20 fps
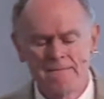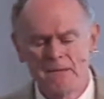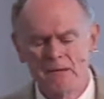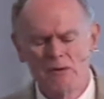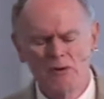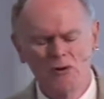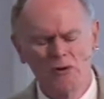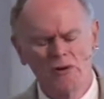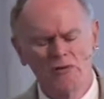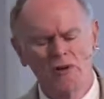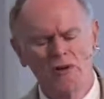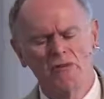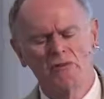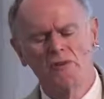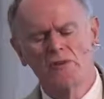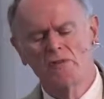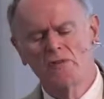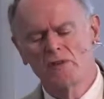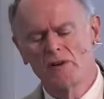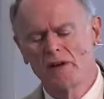Well, Lloyd-Jones
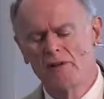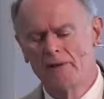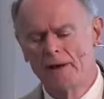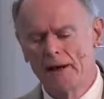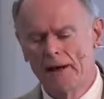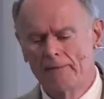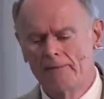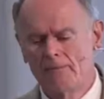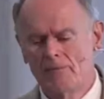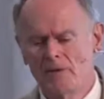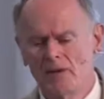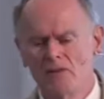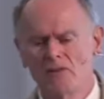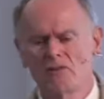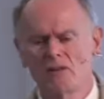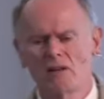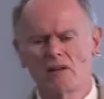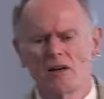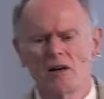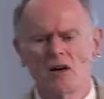didn't say that. He
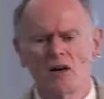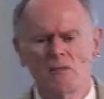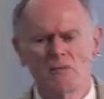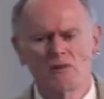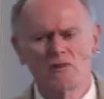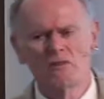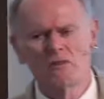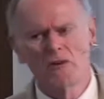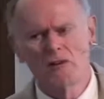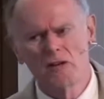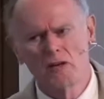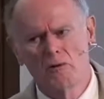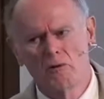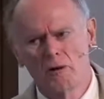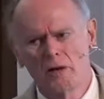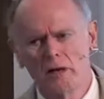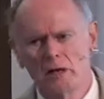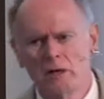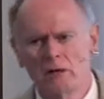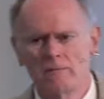said, go home and study
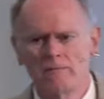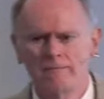Greek.